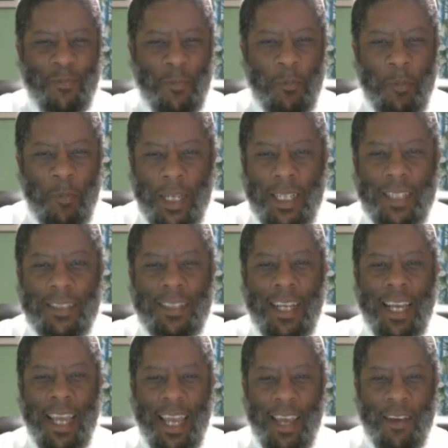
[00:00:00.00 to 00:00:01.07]
because
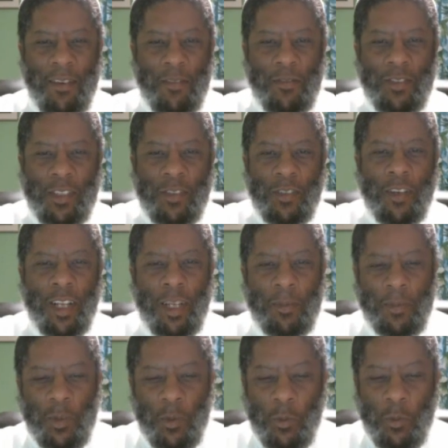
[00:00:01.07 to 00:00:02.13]
I have
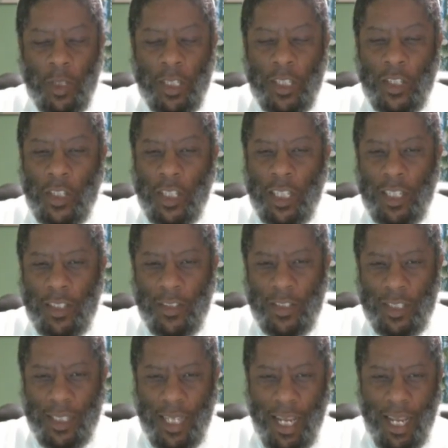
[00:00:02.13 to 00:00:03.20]
developed a really good
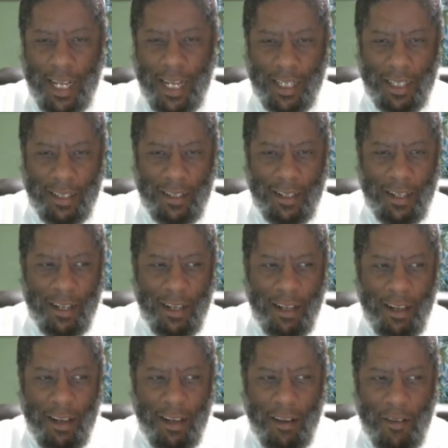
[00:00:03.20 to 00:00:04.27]
understanding
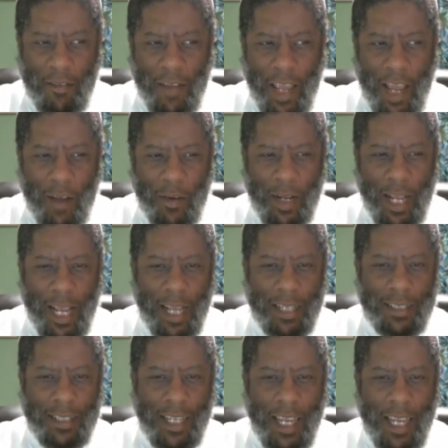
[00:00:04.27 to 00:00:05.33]
of how it
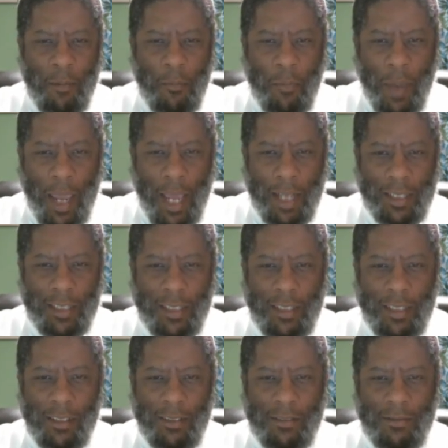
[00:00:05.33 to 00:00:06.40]
has impacted
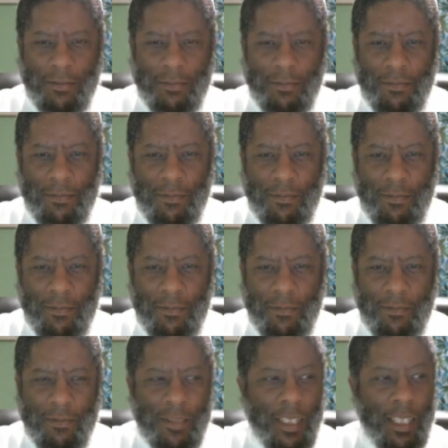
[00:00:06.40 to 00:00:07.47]

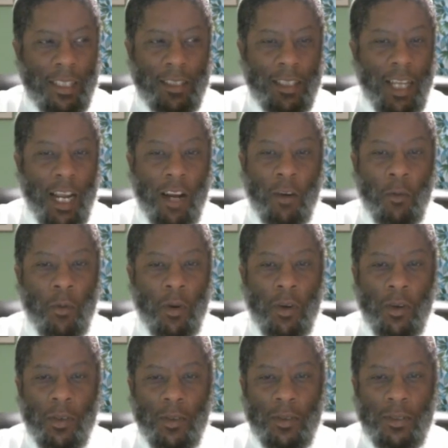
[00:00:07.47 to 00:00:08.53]
the entire
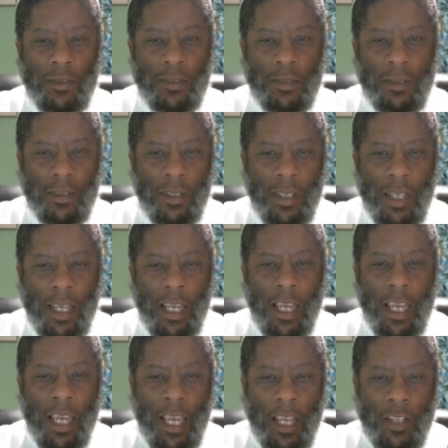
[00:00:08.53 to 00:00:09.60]
world
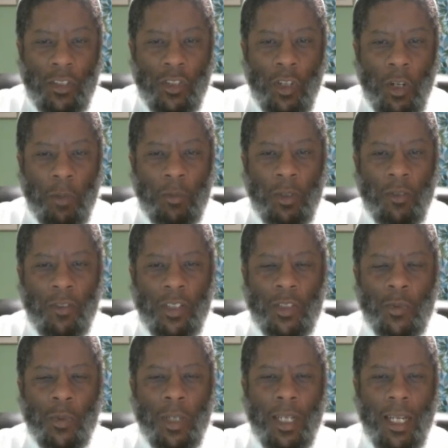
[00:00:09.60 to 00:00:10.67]
in terms of
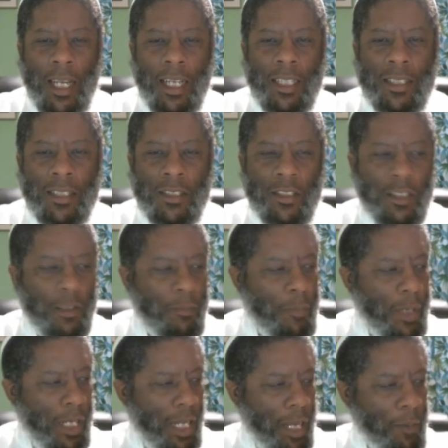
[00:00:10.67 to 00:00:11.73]
its relation to
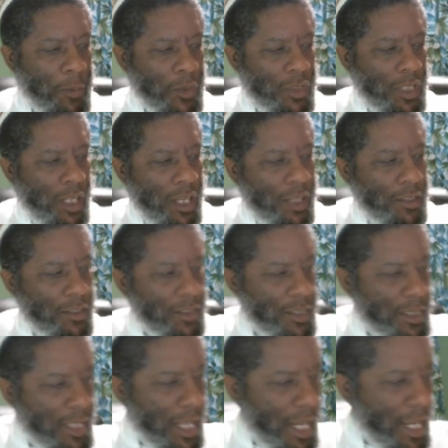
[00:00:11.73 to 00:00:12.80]
being able to
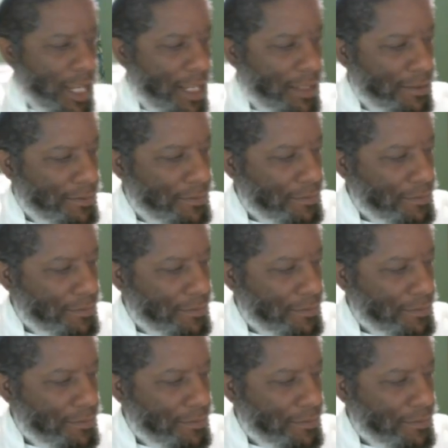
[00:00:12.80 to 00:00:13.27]
understand